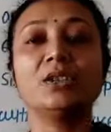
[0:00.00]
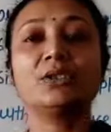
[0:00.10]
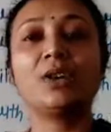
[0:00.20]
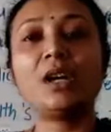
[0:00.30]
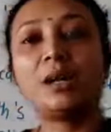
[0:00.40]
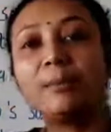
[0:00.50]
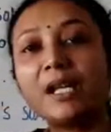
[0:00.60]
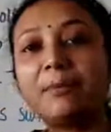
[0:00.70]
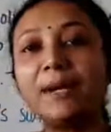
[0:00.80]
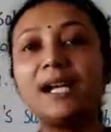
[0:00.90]
So upper
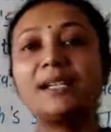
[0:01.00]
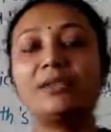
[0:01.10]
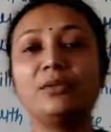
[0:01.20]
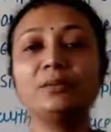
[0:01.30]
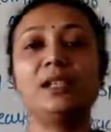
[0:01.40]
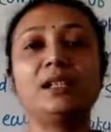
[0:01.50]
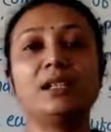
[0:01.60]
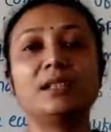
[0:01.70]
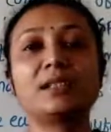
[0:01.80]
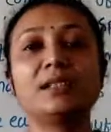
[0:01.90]
part of the
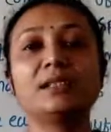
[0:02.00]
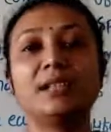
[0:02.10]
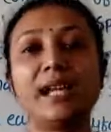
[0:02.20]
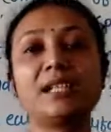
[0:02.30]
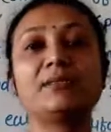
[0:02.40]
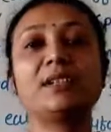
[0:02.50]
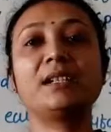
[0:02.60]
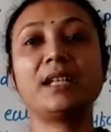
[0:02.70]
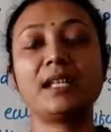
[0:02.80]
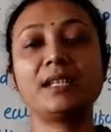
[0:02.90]
earth, that one
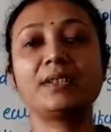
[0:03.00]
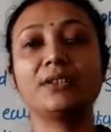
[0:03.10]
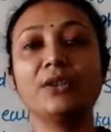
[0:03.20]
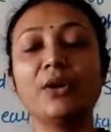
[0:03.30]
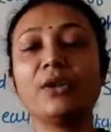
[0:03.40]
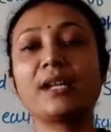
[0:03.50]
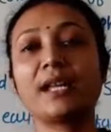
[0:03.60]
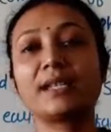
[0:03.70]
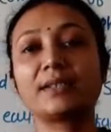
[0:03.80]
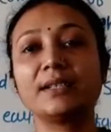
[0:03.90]
is known
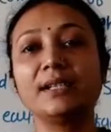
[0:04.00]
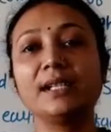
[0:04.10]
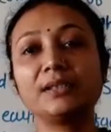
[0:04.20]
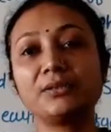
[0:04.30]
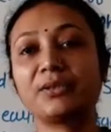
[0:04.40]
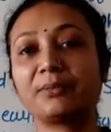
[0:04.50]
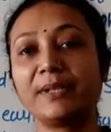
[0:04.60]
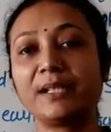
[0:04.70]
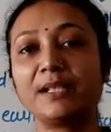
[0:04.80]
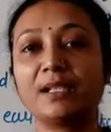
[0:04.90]
as the
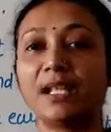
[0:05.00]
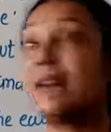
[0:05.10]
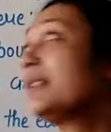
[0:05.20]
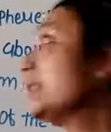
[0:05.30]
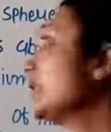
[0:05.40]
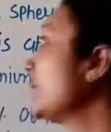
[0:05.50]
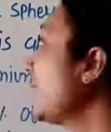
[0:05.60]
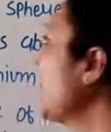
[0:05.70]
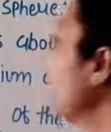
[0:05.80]
lithosphere. Now understand.